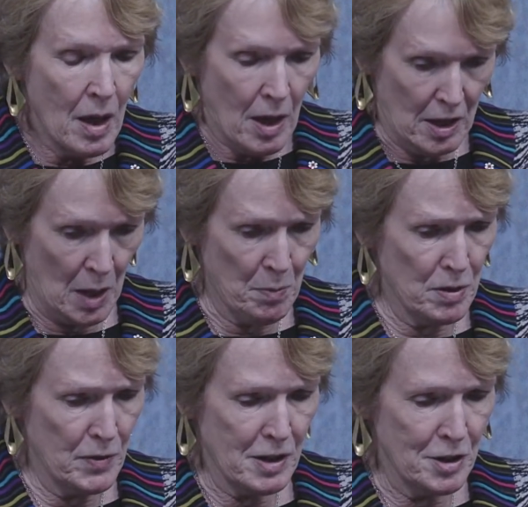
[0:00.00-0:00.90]
A number of
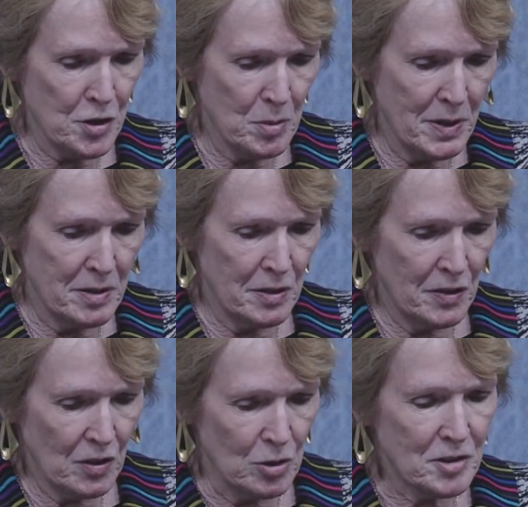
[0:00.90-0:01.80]
our contributors
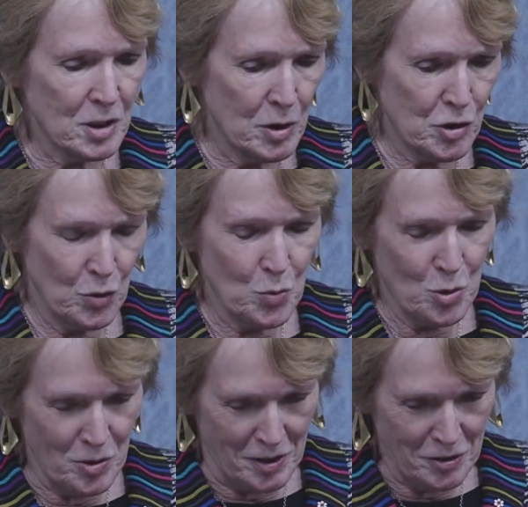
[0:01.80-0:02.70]
also issued
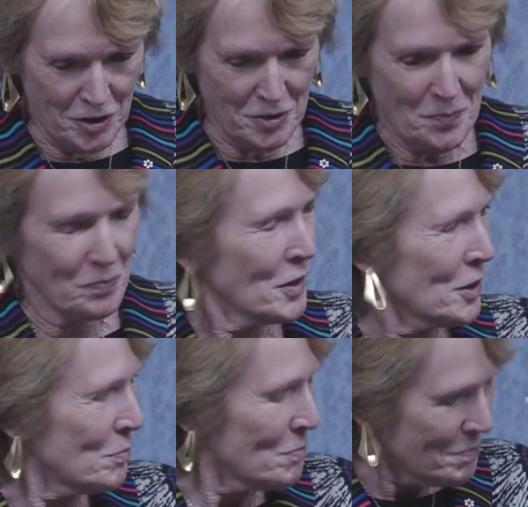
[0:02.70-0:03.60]
warnings.
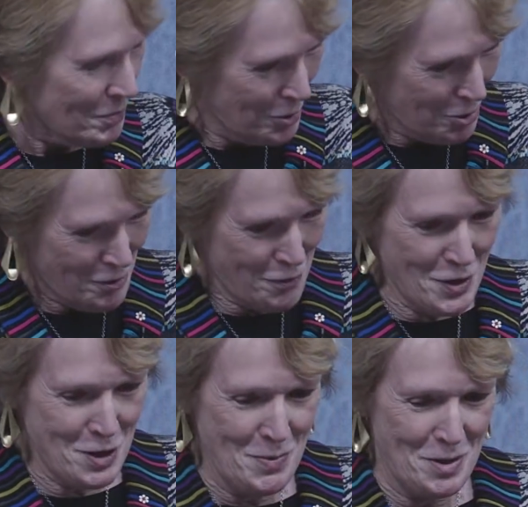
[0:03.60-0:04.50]
Um, Lawrence
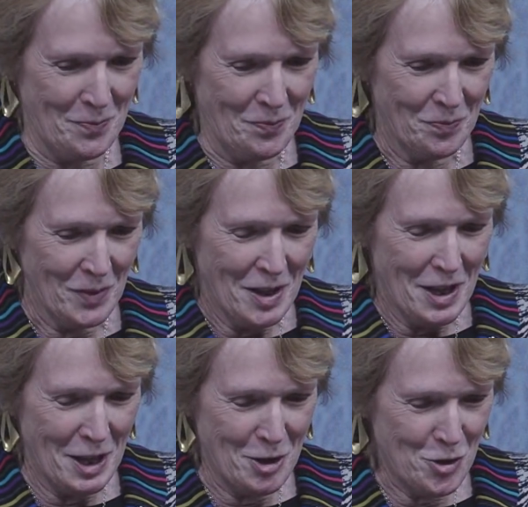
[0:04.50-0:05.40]
Freedman
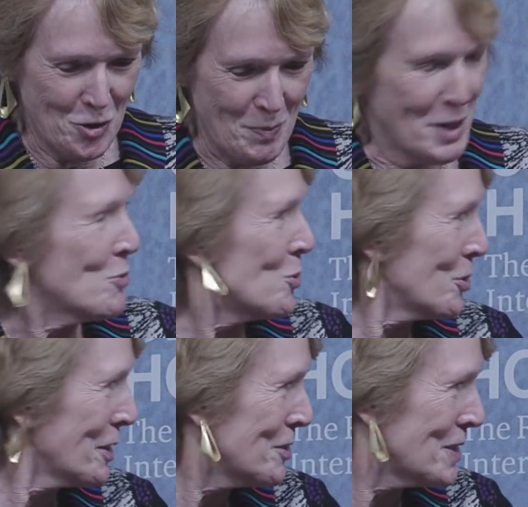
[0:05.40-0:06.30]
issued many warnings,